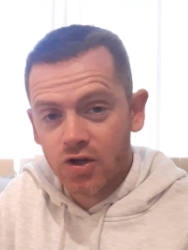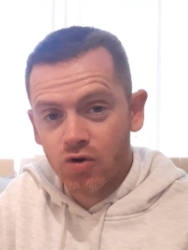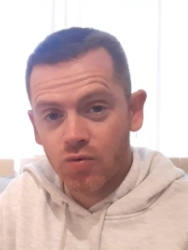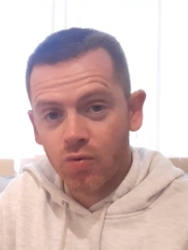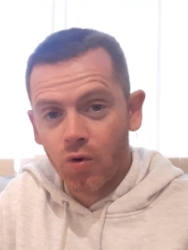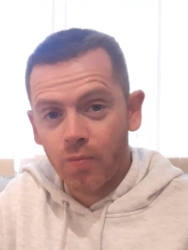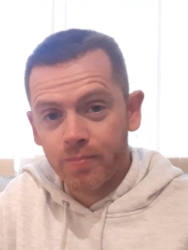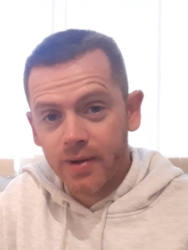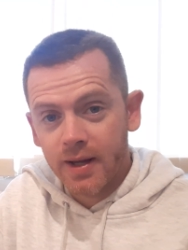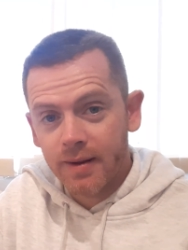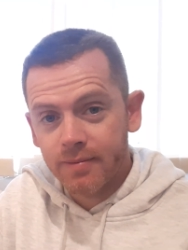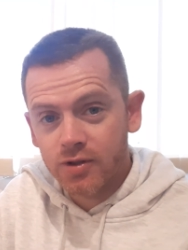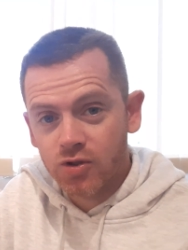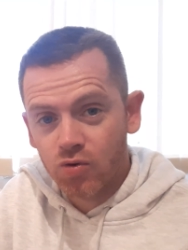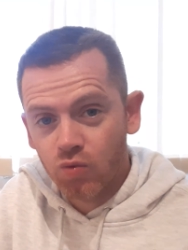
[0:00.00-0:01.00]
You won't be
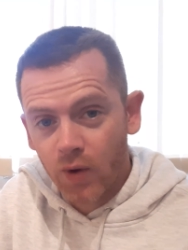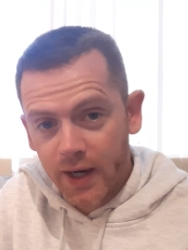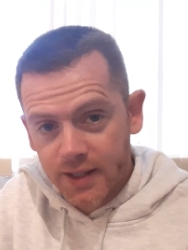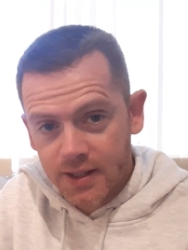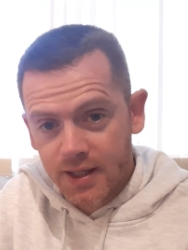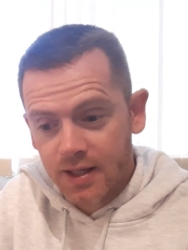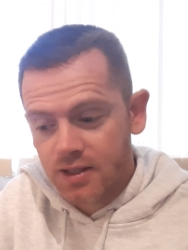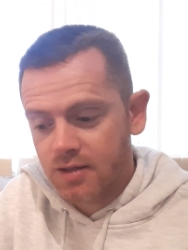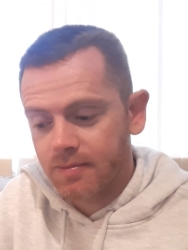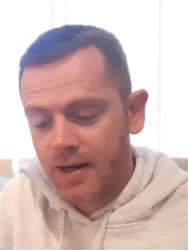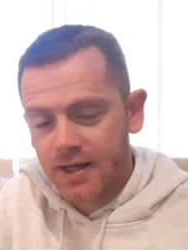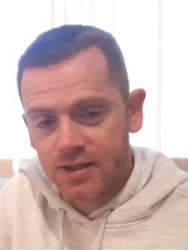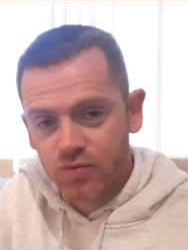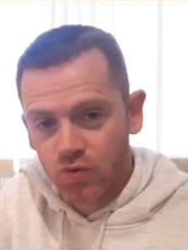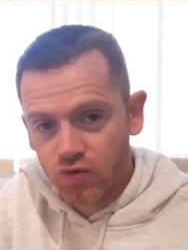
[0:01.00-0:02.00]
able to wait to get to
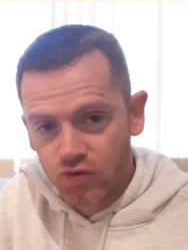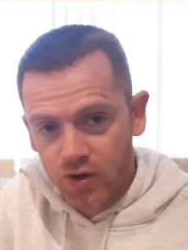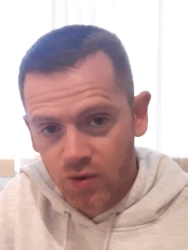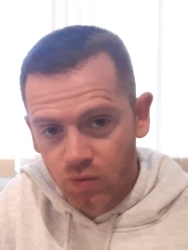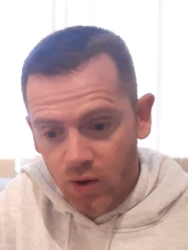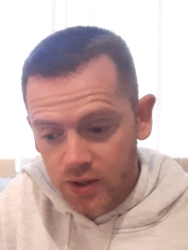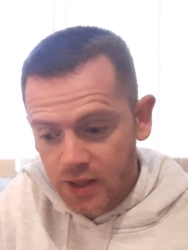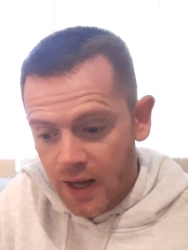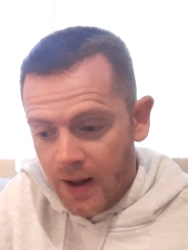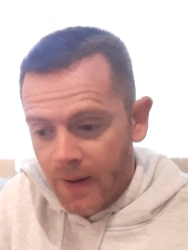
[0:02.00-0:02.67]
Mass, wondering what